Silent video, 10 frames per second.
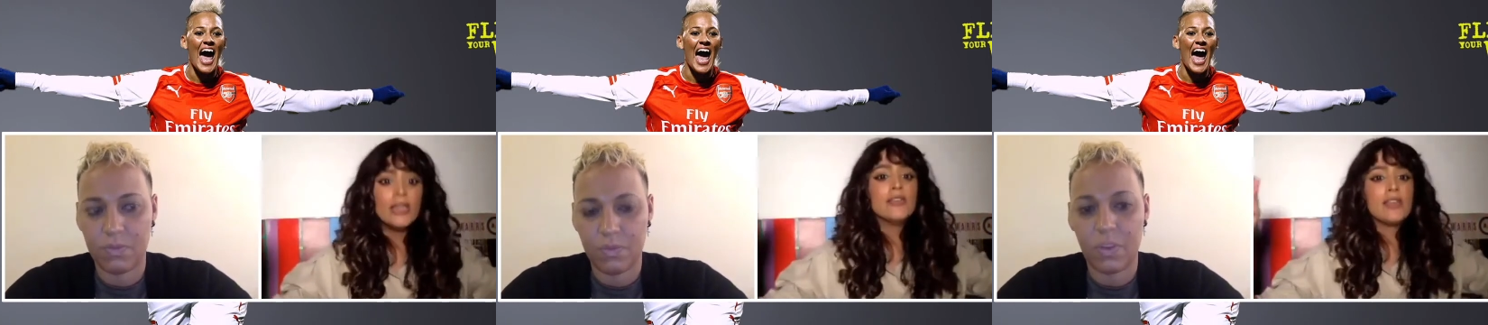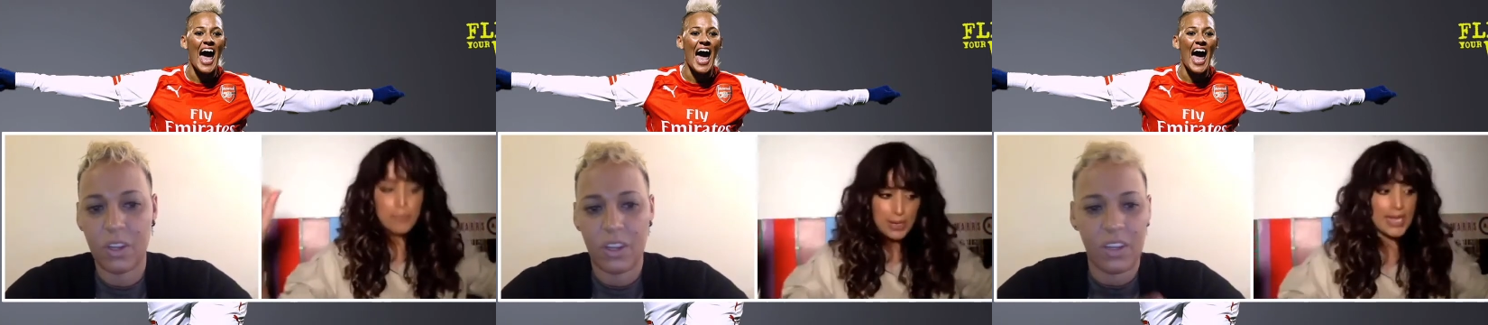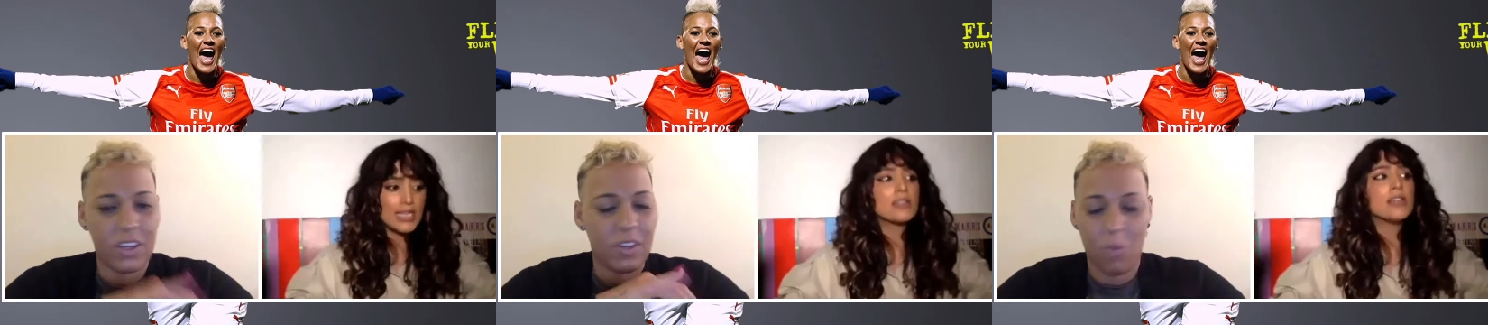Speaker 1: that
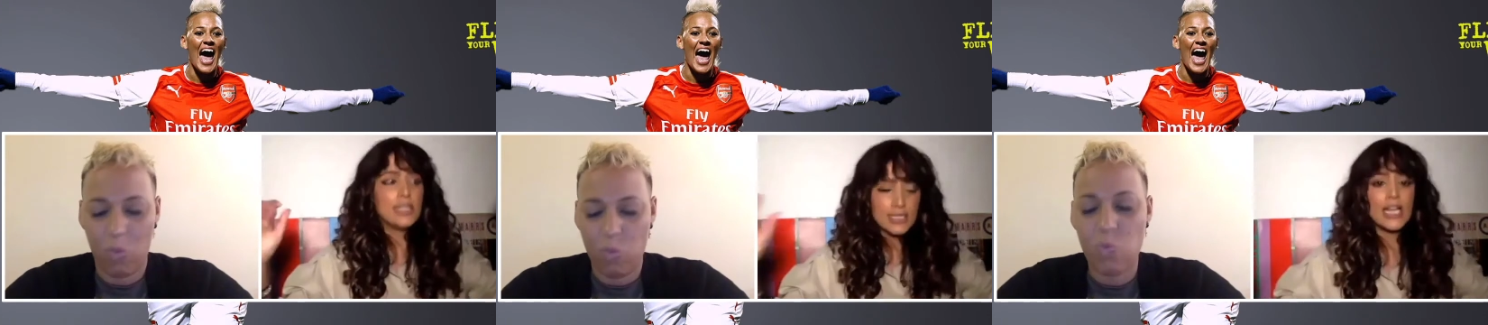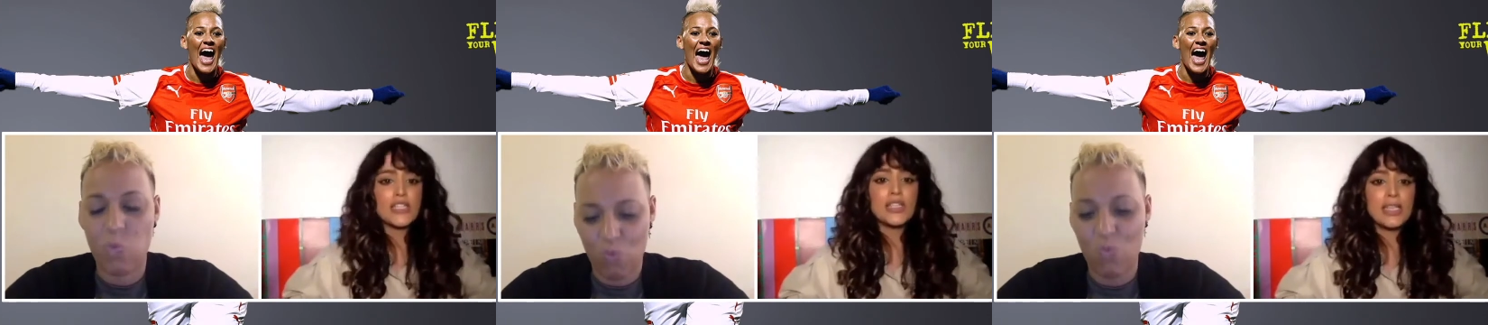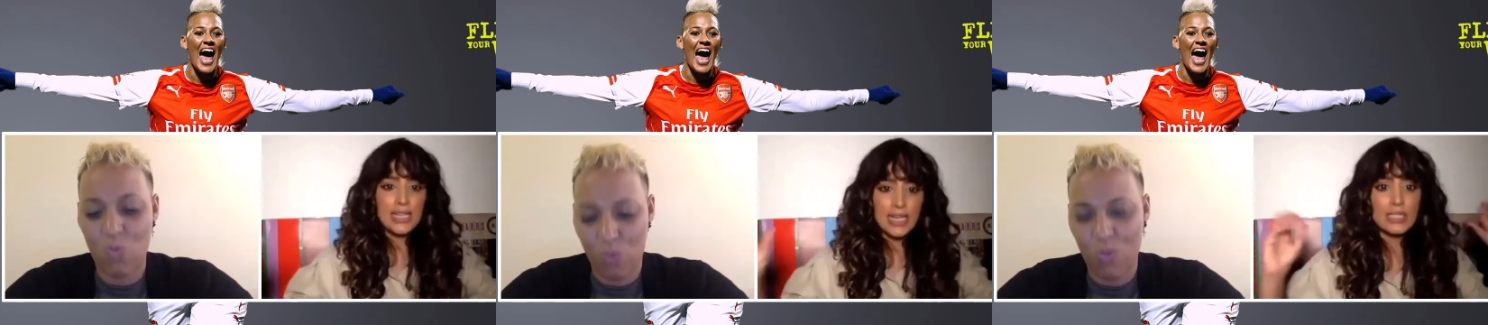plays
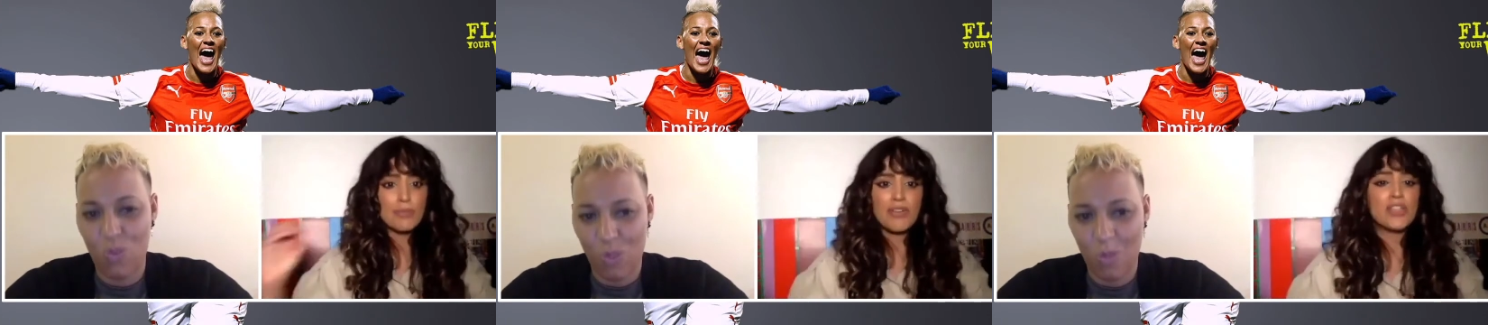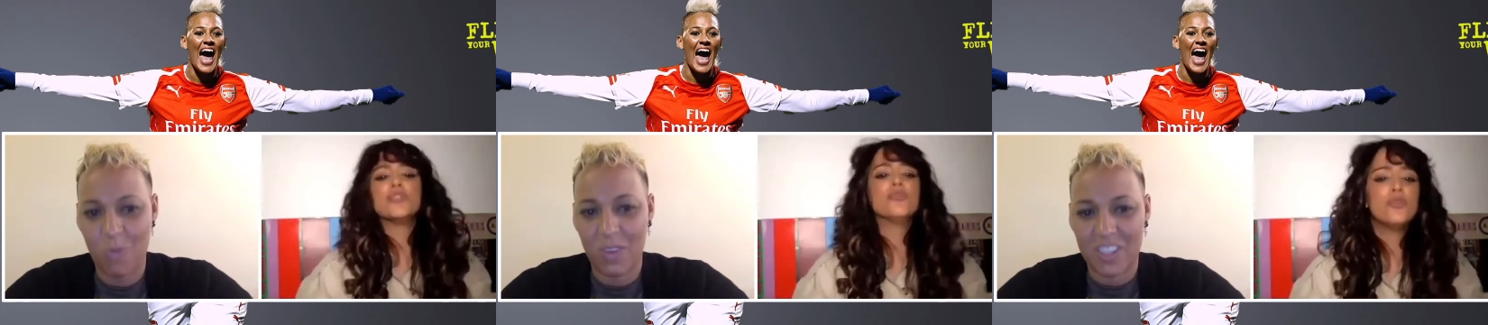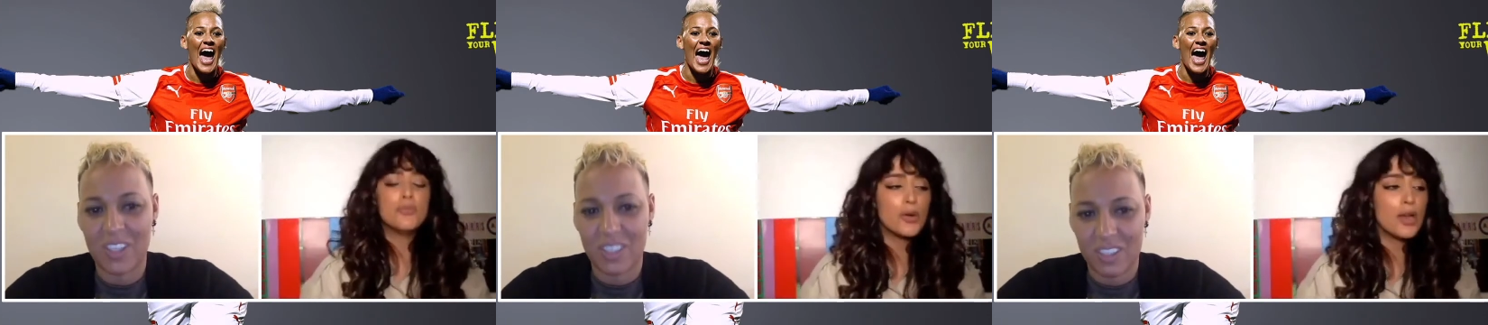internationally and is a professional
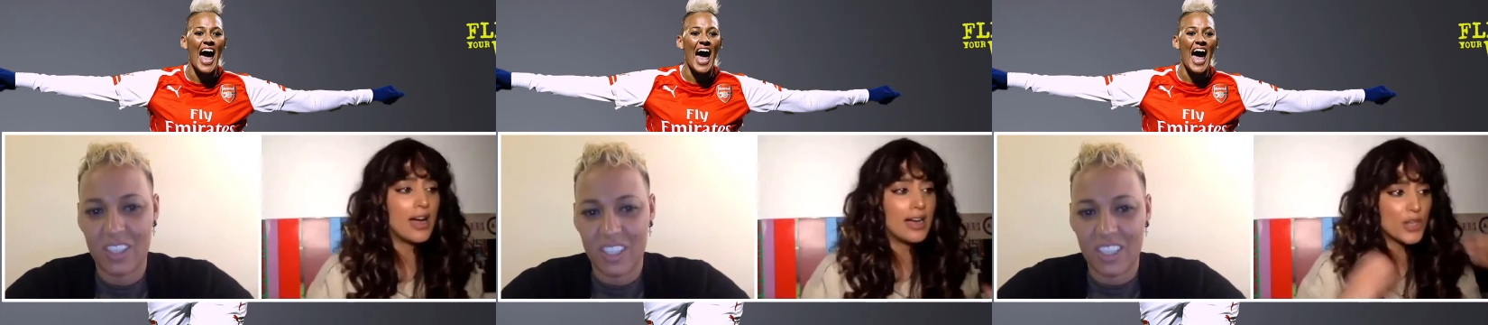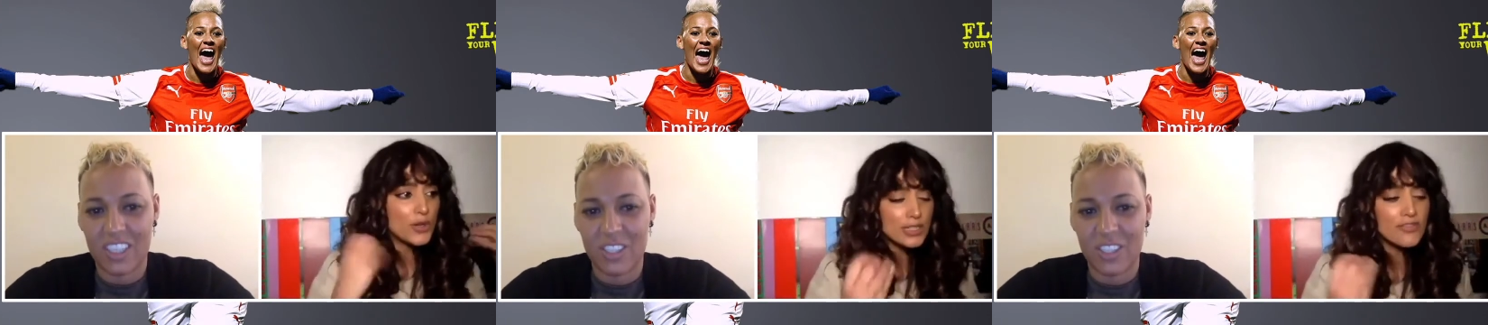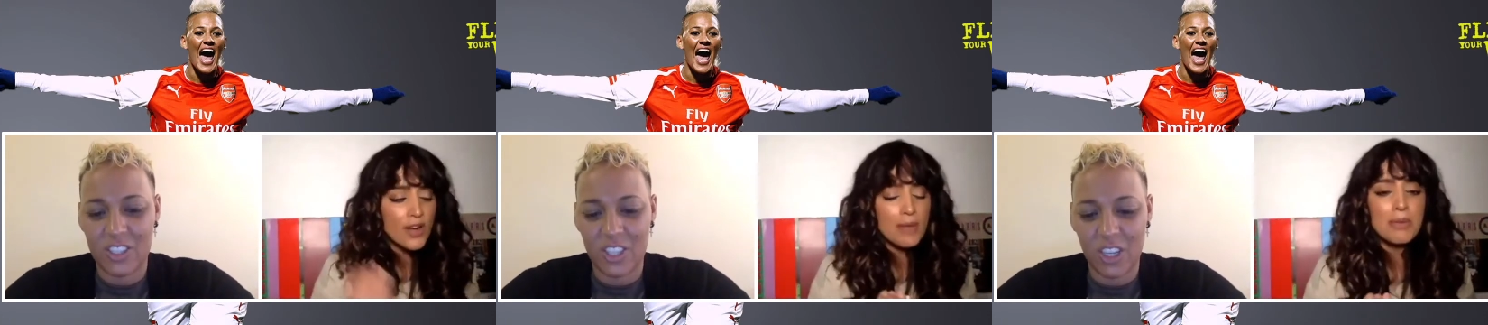footballer. Don't
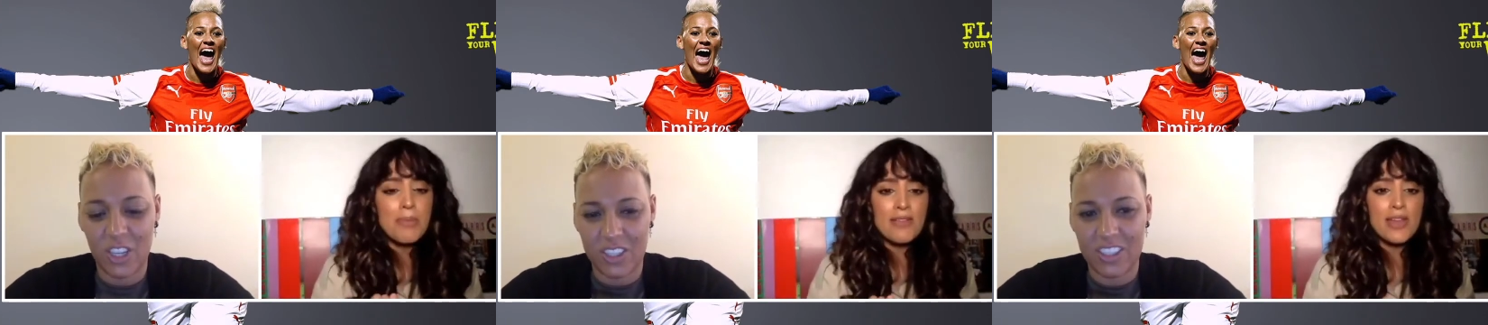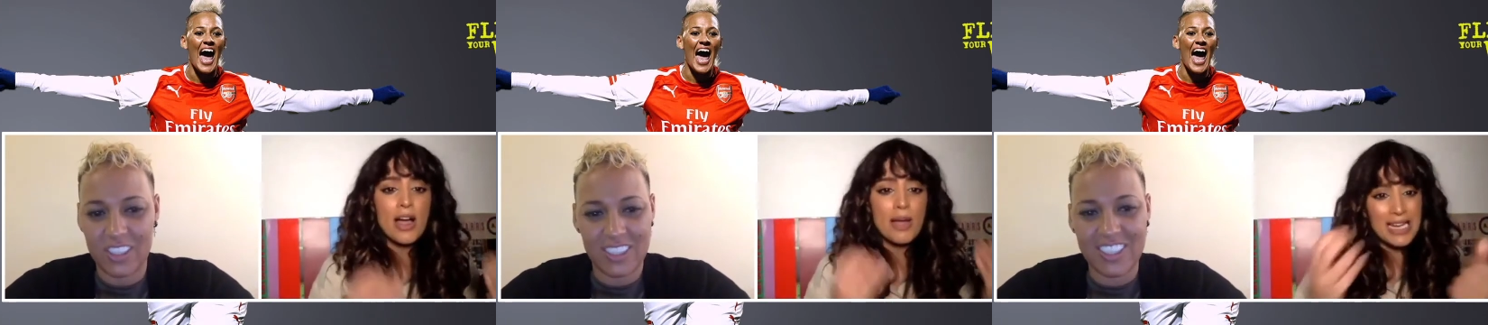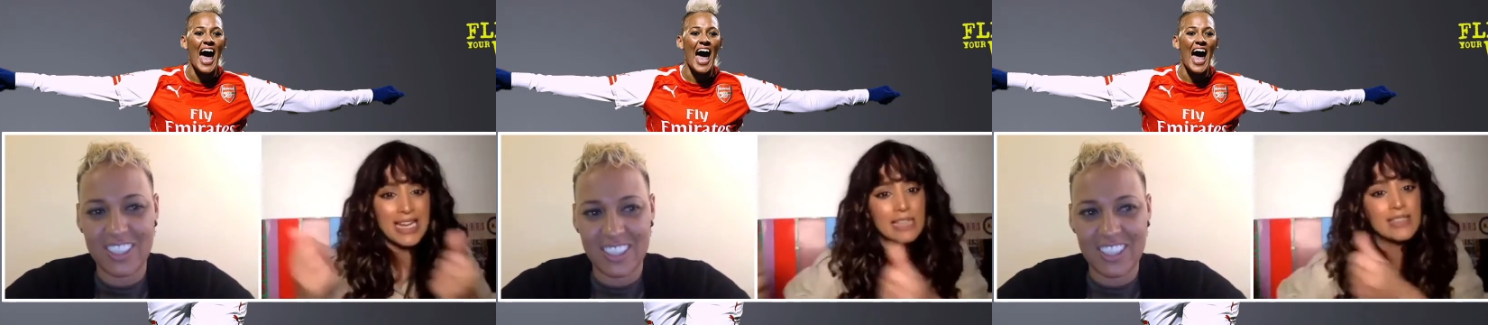define me by that. I'm Lianne